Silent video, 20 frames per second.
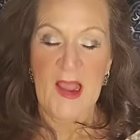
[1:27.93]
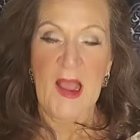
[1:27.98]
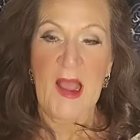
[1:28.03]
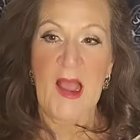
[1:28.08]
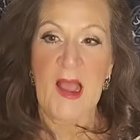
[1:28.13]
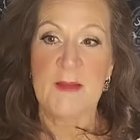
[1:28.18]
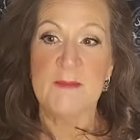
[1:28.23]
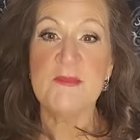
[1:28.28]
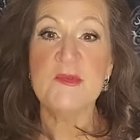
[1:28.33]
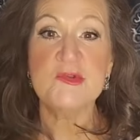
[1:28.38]

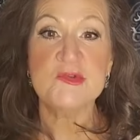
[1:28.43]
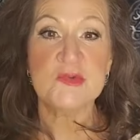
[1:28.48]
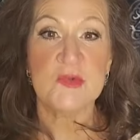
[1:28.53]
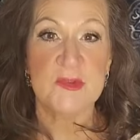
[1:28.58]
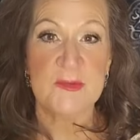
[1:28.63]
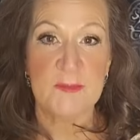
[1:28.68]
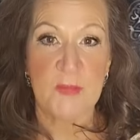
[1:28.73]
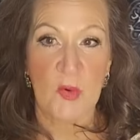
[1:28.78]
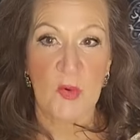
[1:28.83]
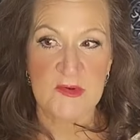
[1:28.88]
Uh, mutual
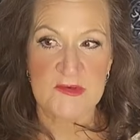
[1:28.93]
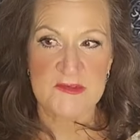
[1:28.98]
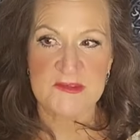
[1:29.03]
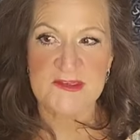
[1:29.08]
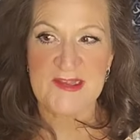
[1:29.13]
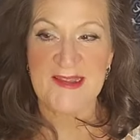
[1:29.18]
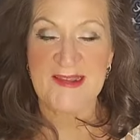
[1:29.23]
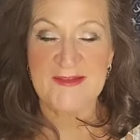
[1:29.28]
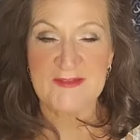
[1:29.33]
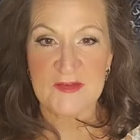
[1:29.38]

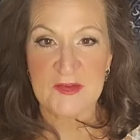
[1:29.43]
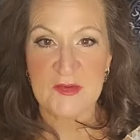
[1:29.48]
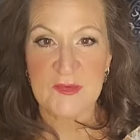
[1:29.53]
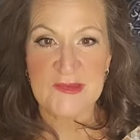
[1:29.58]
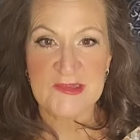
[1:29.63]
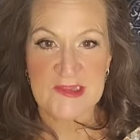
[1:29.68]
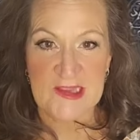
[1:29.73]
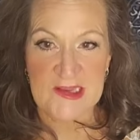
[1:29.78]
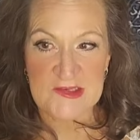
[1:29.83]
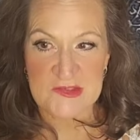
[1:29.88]
importance. Is the
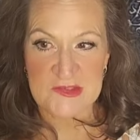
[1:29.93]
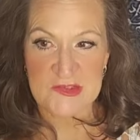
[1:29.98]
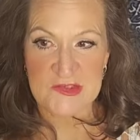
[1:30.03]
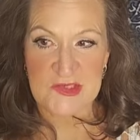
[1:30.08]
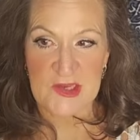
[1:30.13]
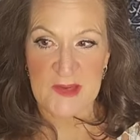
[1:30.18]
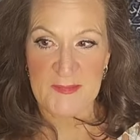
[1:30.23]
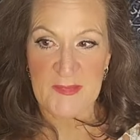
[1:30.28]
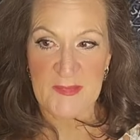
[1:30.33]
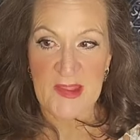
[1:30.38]

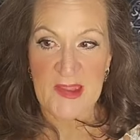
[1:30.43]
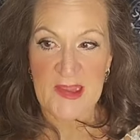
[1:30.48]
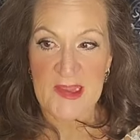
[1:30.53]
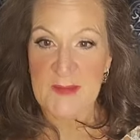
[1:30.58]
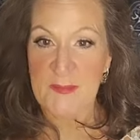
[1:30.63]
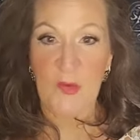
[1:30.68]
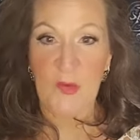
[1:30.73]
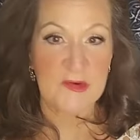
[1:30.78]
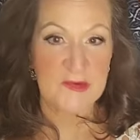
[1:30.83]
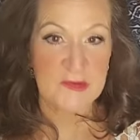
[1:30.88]
relationship
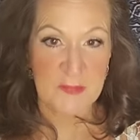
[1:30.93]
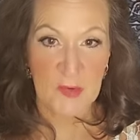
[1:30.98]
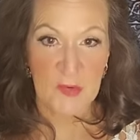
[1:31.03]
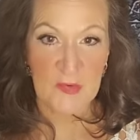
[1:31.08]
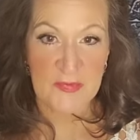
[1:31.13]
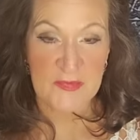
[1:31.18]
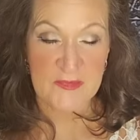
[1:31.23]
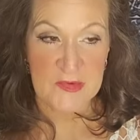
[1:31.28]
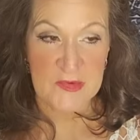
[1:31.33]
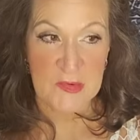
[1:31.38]
important to
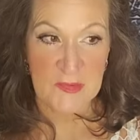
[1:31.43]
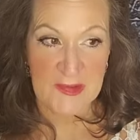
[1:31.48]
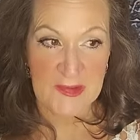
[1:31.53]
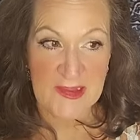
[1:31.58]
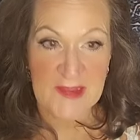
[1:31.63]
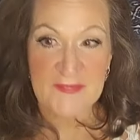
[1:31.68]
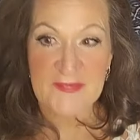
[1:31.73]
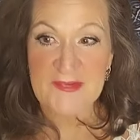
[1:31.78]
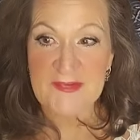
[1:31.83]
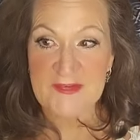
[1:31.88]
both of you?
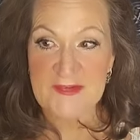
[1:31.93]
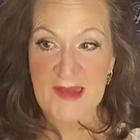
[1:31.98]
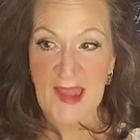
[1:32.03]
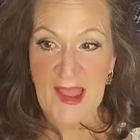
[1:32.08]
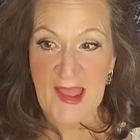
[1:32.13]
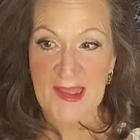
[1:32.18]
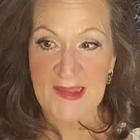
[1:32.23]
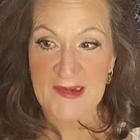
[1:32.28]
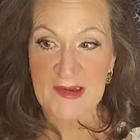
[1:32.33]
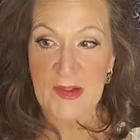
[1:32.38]
If it's
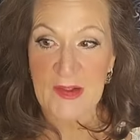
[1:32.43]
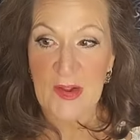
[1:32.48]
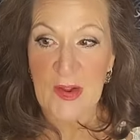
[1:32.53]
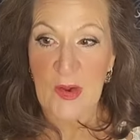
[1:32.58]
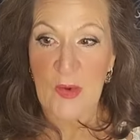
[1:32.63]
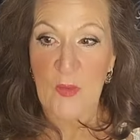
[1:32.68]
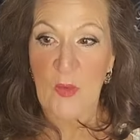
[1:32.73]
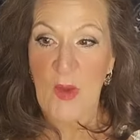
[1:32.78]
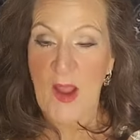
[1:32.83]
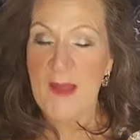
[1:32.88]
not,
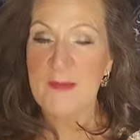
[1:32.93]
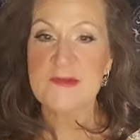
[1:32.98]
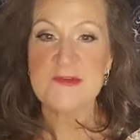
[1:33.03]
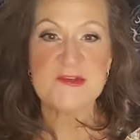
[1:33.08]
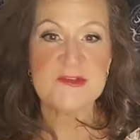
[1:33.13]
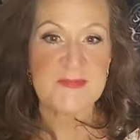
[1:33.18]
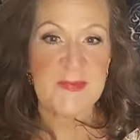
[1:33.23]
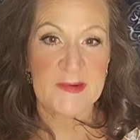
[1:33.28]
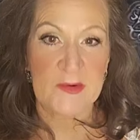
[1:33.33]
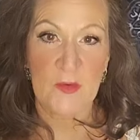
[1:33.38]
why would you
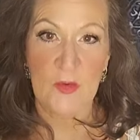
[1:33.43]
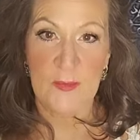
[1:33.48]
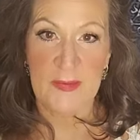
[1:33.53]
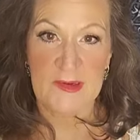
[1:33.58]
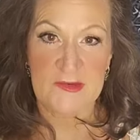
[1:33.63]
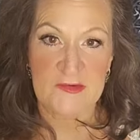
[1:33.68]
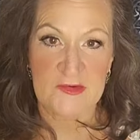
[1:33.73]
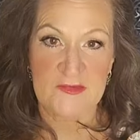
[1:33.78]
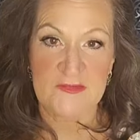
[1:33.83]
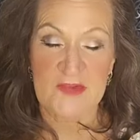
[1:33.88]
spend a whole
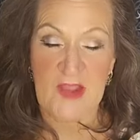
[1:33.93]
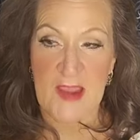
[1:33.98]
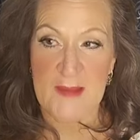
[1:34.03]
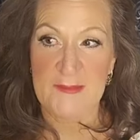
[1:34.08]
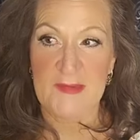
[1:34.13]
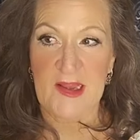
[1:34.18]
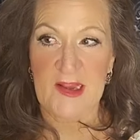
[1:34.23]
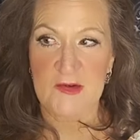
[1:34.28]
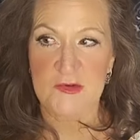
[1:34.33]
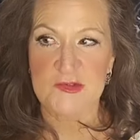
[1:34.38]
bunch of time
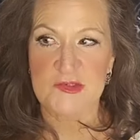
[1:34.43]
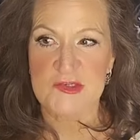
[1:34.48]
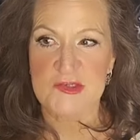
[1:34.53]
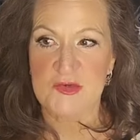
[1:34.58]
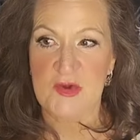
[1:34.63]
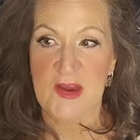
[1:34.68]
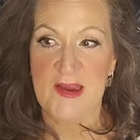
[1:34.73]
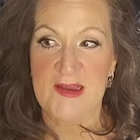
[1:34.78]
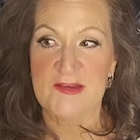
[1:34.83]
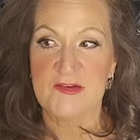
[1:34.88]
and energy
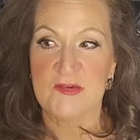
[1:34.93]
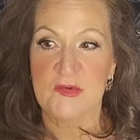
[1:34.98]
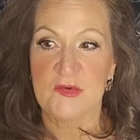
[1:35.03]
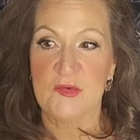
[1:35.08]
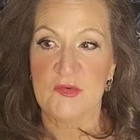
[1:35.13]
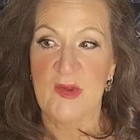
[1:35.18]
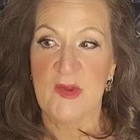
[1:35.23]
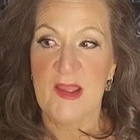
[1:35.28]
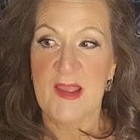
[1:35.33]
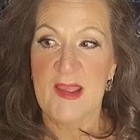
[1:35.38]
trying
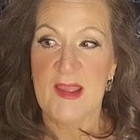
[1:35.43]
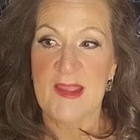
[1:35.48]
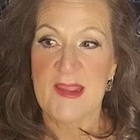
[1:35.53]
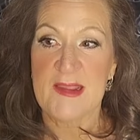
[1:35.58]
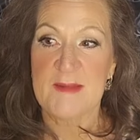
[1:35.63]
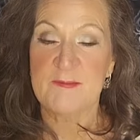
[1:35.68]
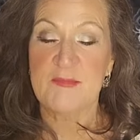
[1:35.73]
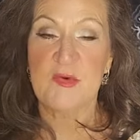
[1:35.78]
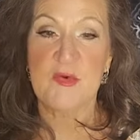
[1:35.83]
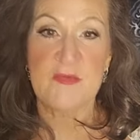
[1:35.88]
to
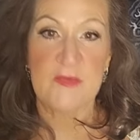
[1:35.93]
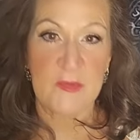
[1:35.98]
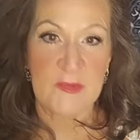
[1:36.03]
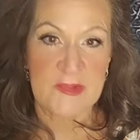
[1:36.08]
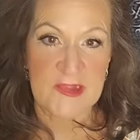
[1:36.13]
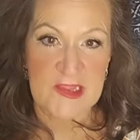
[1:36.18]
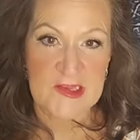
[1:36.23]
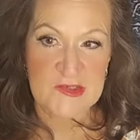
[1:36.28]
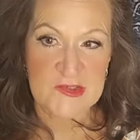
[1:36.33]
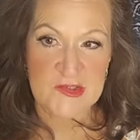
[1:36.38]
improve a
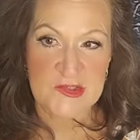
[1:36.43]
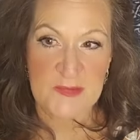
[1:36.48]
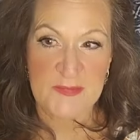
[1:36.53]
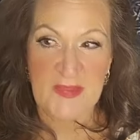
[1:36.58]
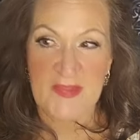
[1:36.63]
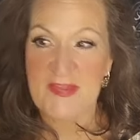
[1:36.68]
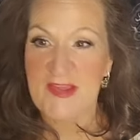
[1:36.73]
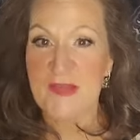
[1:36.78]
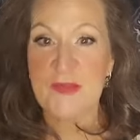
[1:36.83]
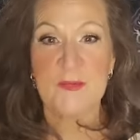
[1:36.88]
relationship
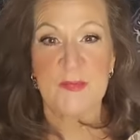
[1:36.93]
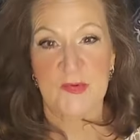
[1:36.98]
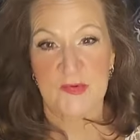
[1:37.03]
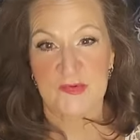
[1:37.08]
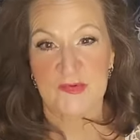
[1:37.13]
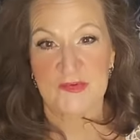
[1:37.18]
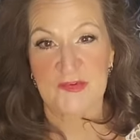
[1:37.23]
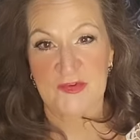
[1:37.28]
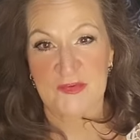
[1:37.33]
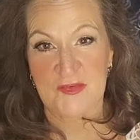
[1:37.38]
that the other
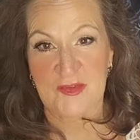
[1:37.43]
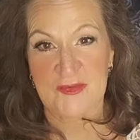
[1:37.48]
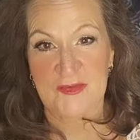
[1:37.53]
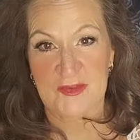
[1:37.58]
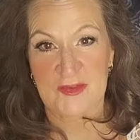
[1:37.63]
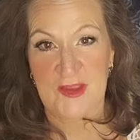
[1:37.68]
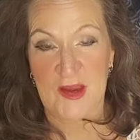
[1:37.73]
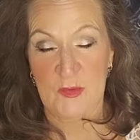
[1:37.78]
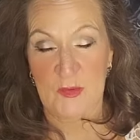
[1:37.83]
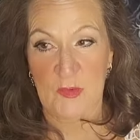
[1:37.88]
person just
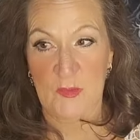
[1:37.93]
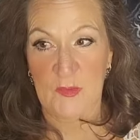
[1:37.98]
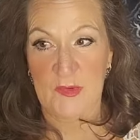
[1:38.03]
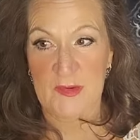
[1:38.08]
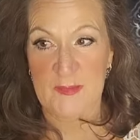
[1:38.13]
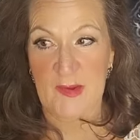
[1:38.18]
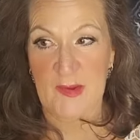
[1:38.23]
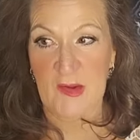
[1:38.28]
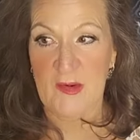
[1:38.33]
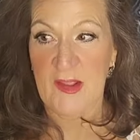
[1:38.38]
doesn't care one bit
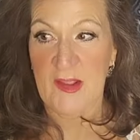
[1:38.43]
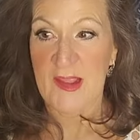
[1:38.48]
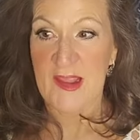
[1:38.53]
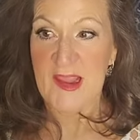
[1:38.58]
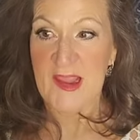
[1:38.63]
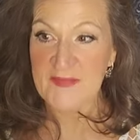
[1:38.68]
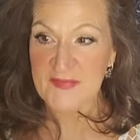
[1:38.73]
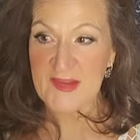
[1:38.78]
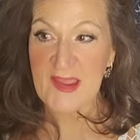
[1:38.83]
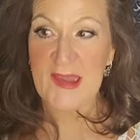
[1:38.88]
about?
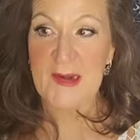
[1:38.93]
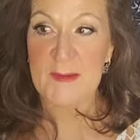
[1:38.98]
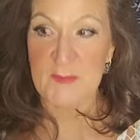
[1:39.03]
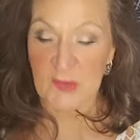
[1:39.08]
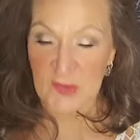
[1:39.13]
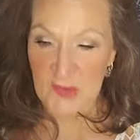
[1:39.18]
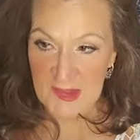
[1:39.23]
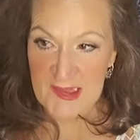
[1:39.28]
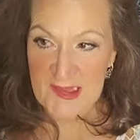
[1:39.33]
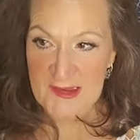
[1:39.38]
If you got a
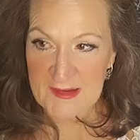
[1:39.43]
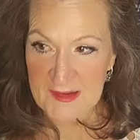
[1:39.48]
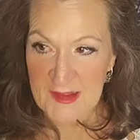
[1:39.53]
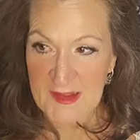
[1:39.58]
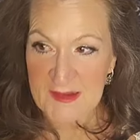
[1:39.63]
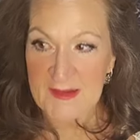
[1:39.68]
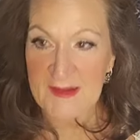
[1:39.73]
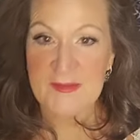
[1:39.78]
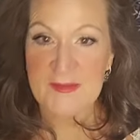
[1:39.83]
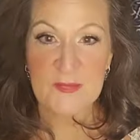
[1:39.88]
bully,
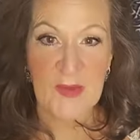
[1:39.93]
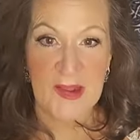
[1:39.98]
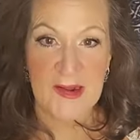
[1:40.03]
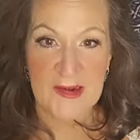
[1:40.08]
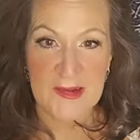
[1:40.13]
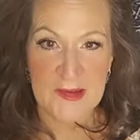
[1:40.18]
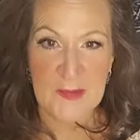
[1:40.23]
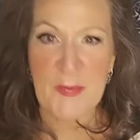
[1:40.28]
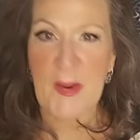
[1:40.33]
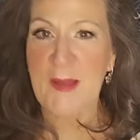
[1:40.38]
guess what?
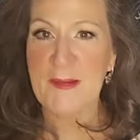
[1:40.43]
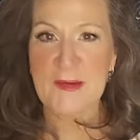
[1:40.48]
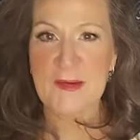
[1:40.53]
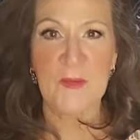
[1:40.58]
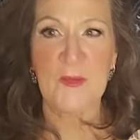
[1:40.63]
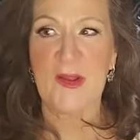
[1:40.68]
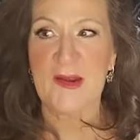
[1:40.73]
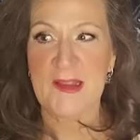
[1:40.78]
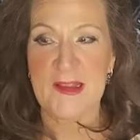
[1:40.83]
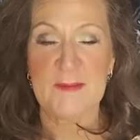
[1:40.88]
You probably
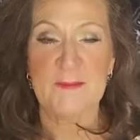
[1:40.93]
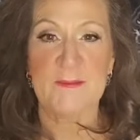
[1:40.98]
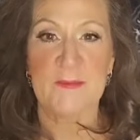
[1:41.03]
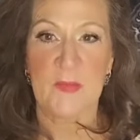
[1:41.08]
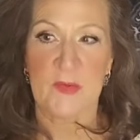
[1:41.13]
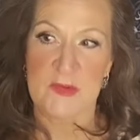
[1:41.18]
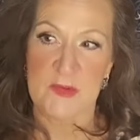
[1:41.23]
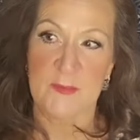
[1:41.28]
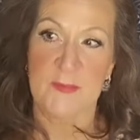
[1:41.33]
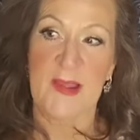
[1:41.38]
don't want to,
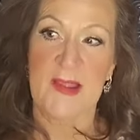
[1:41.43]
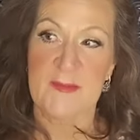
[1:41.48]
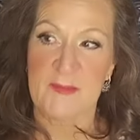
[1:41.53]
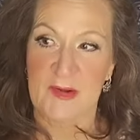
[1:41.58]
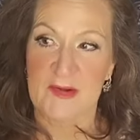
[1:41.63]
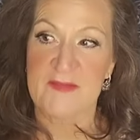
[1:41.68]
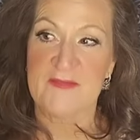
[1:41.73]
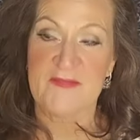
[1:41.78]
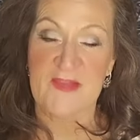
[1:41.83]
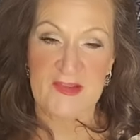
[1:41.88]
well, you might
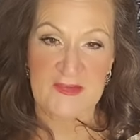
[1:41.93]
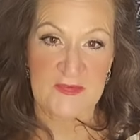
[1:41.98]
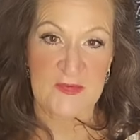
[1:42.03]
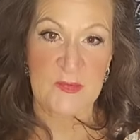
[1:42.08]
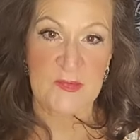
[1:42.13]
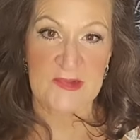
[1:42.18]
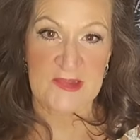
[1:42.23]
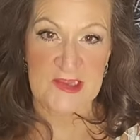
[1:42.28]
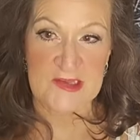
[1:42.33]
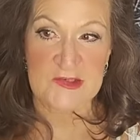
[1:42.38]
want to fix the
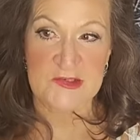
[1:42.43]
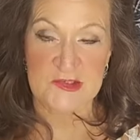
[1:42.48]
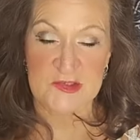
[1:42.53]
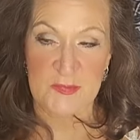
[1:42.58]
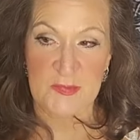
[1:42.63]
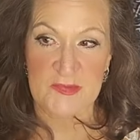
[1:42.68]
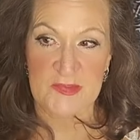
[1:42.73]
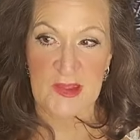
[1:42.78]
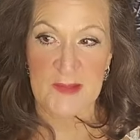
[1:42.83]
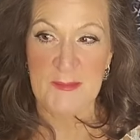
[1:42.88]

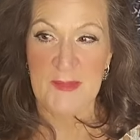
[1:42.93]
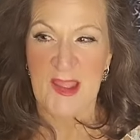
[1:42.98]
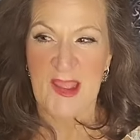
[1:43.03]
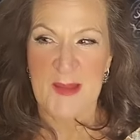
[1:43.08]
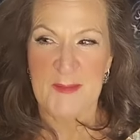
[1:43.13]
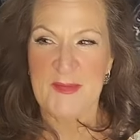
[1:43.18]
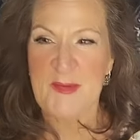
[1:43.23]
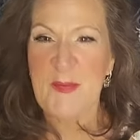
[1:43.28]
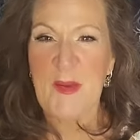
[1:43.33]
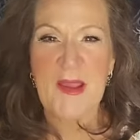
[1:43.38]
relationship with them,
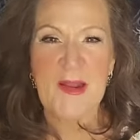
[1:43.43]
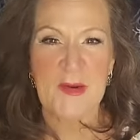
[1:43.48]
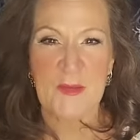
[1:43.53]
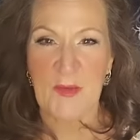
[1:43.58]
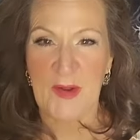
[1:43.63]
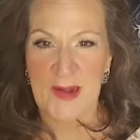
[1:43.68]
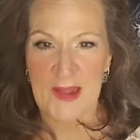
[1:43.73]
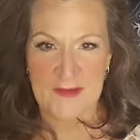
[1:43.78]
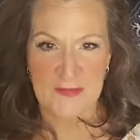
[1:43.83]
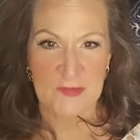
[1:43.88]
but you probably don't
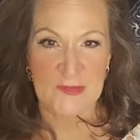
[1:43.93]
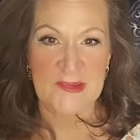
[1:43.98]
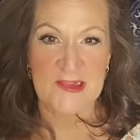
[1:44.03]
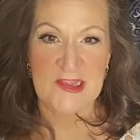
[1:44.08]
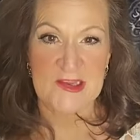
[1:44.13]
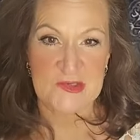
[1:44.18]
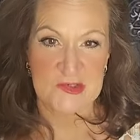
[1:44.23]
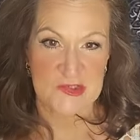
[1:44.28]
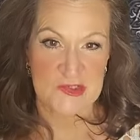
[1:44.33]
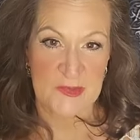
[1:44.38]
want to have a
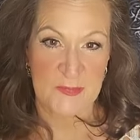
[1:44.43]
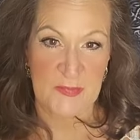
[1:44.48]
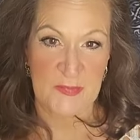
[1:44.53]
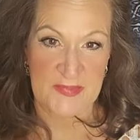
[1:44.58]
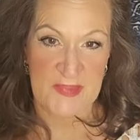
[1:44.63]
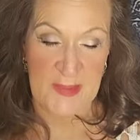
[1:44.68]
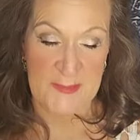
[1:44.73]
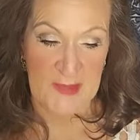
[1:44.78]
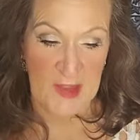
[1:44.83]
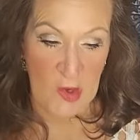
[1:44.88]
relationship with
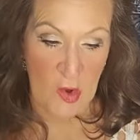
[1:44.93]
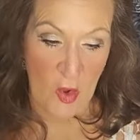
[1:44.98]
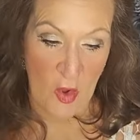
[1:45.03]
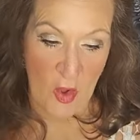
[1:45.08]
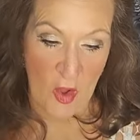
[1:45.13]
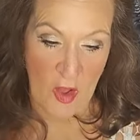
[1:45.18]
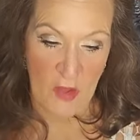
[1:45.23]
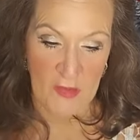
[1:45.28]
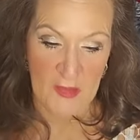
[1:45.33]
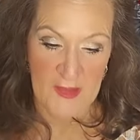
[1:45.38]
them at
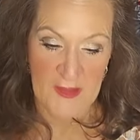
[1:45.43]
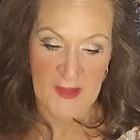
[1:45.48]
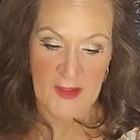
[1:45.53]
all.